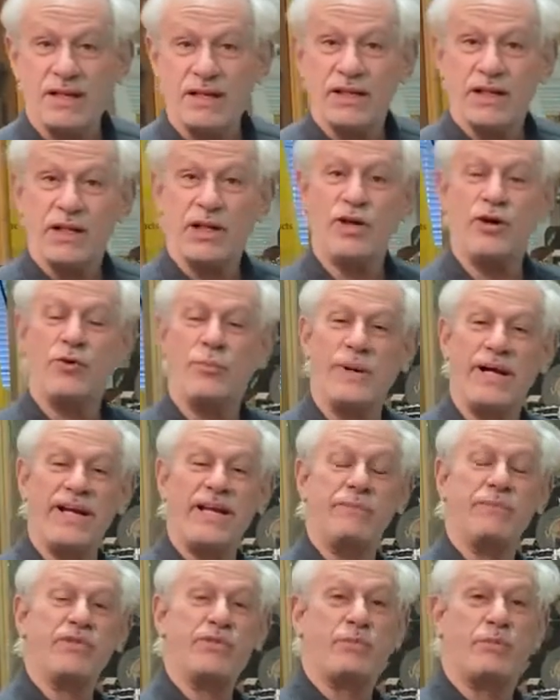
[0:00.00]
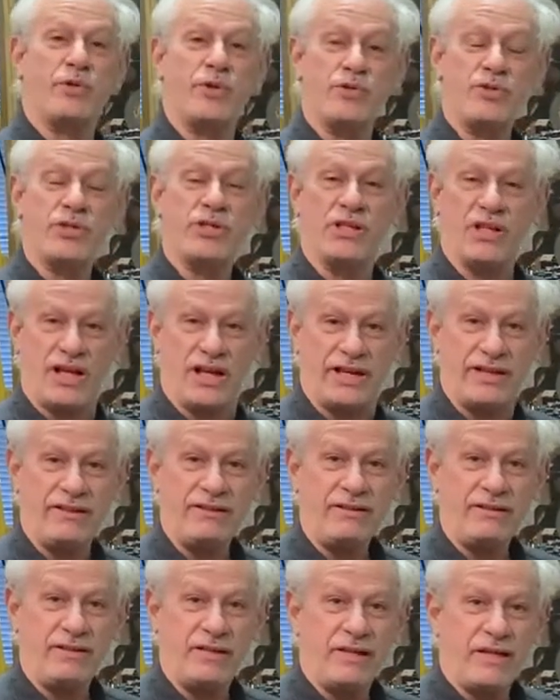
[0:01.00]
Hello, my name is Bruce
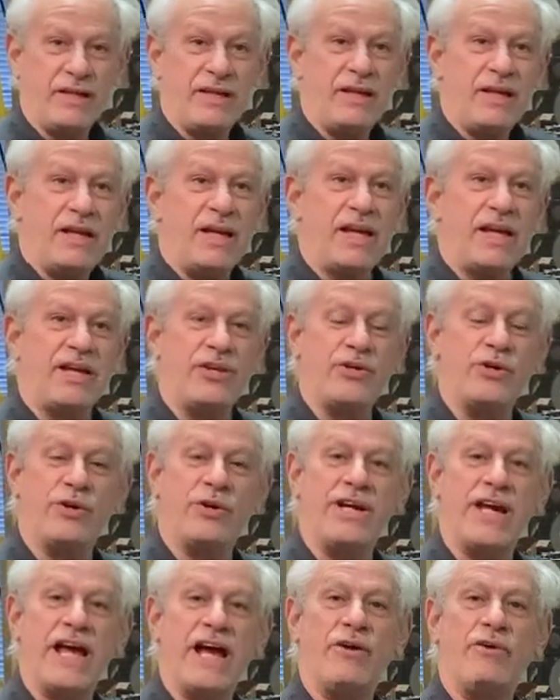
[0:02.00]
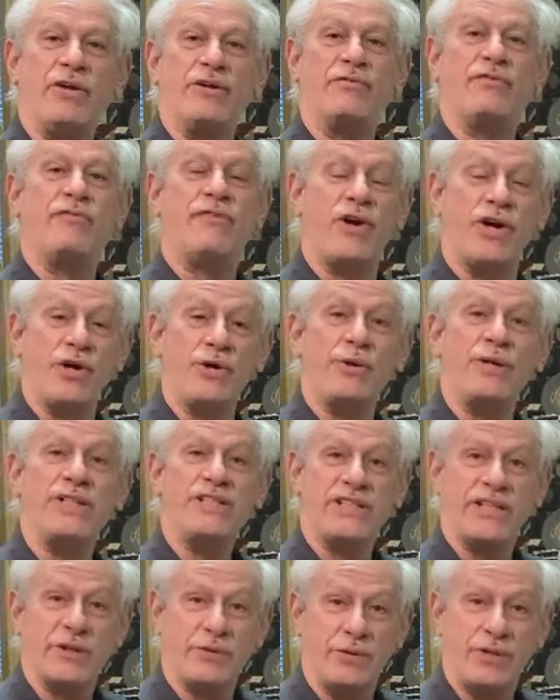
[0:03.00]
Klein, and you are now in Photo
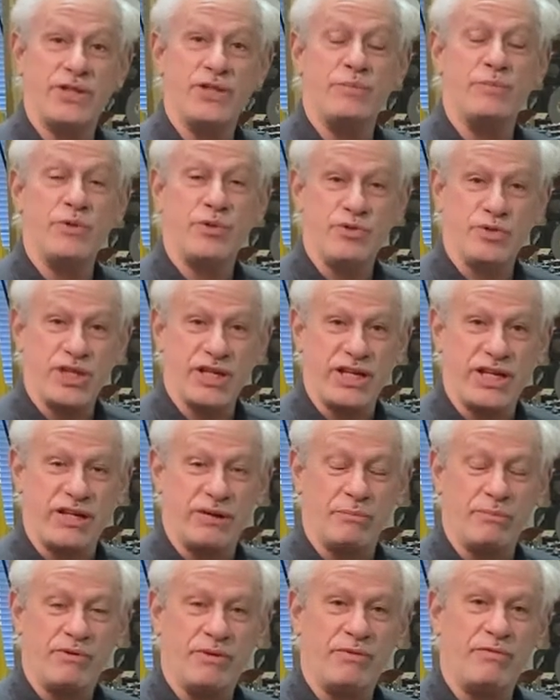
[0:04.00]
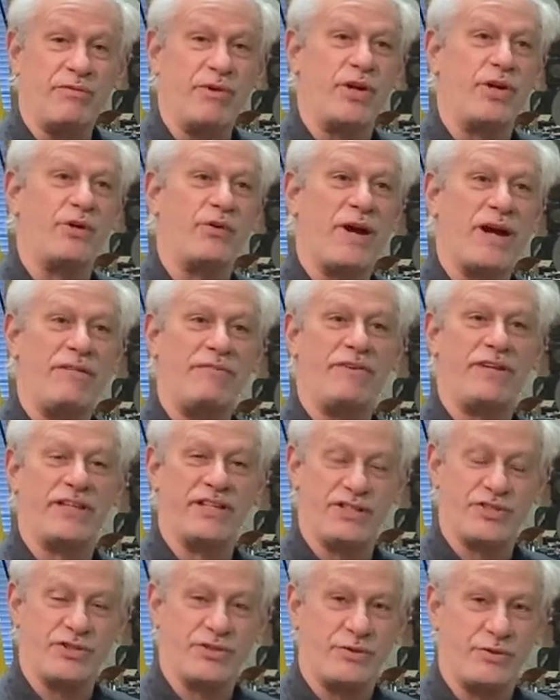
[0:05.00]
Antiquities Museum of Photographic
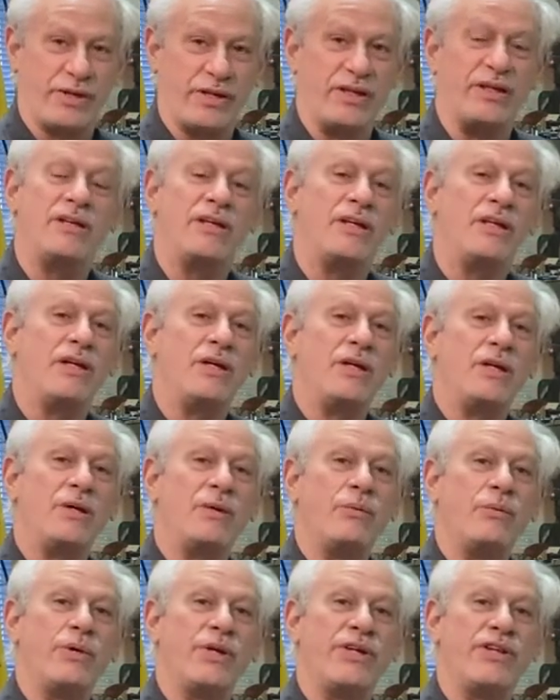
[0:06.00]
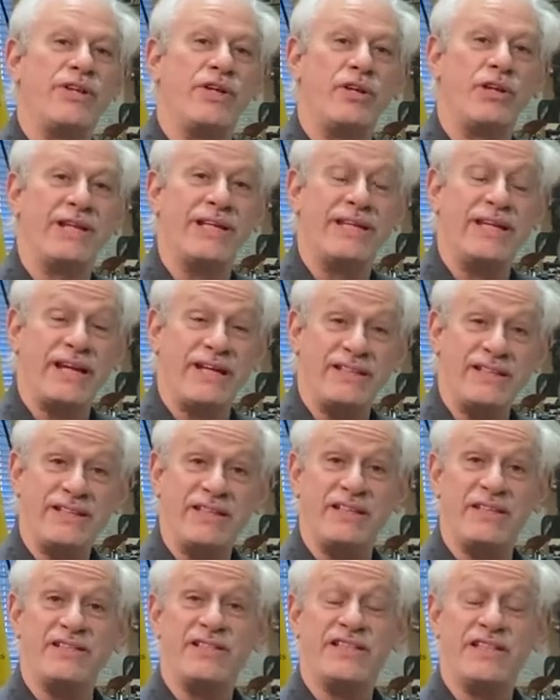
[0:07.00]
History. We're the only
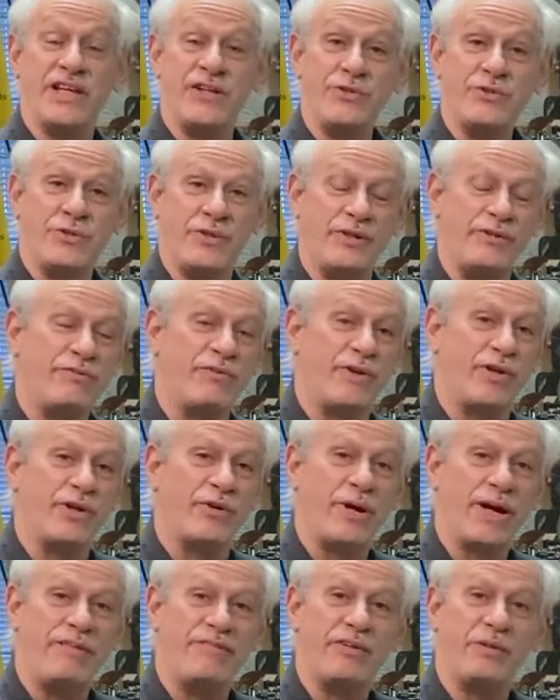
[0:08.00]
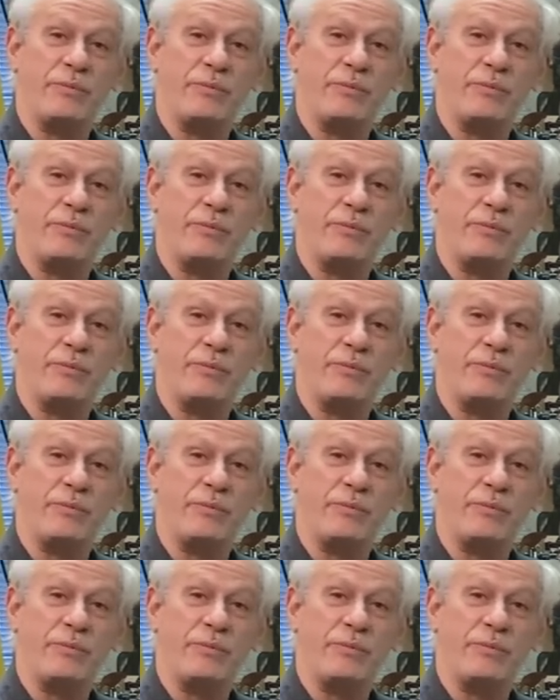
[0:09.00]
19th century photographic